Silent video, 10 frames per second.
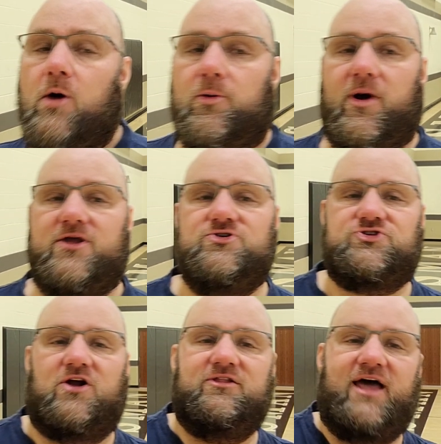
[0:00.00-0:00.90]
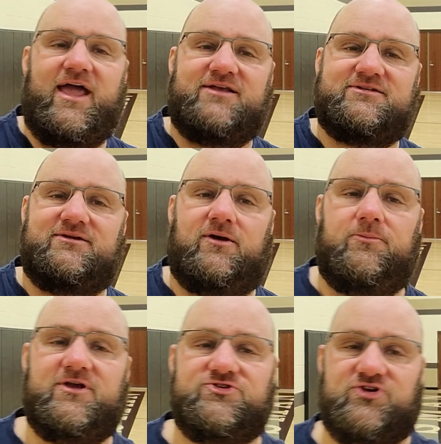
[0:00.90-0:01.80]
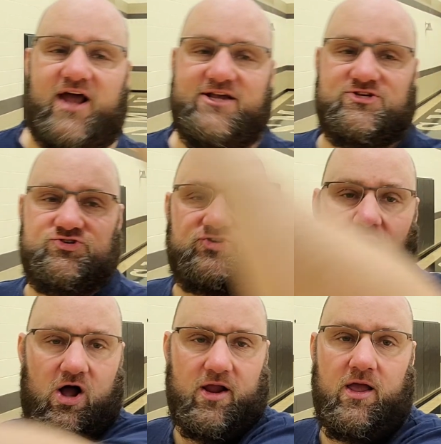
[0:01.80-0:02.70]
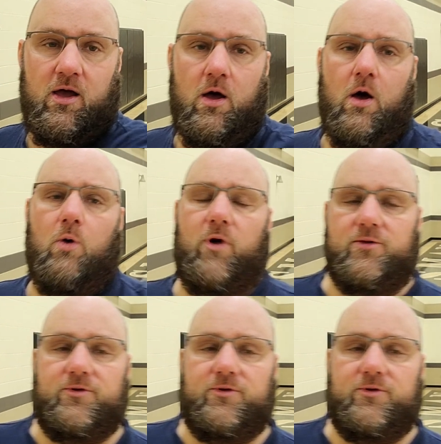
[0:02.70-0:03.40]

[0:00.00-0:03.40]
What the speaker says: We want to use our legs because they're nice and strong when